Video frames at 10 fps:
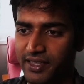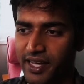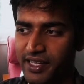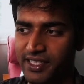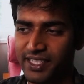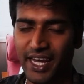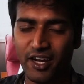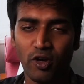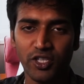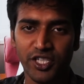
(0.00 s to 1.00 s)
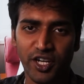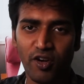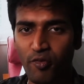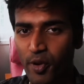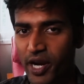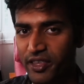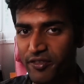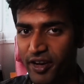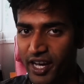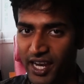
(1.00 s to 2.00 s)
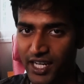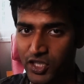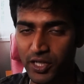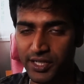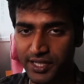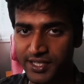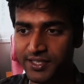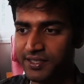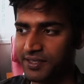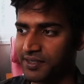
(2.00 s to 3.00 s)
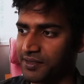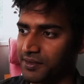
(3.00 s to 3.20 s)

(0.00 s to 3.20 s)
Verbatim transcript: that is agnostic of where the file actually is.